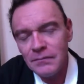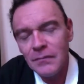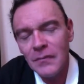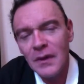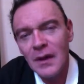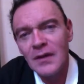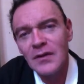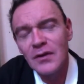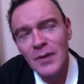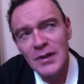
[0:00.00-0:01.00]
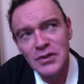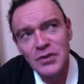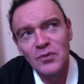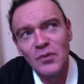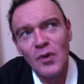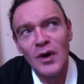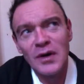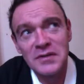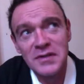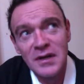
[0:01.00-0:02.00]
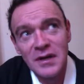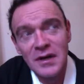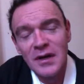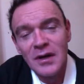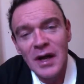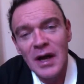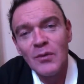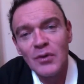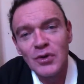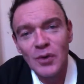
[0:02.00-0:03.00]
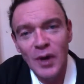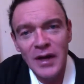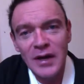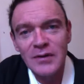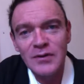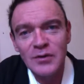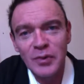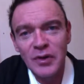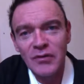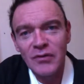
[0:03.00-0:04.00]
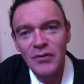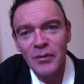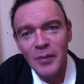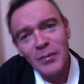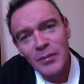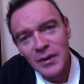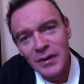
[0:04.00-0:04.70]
and the question was, how would you like to be remembered?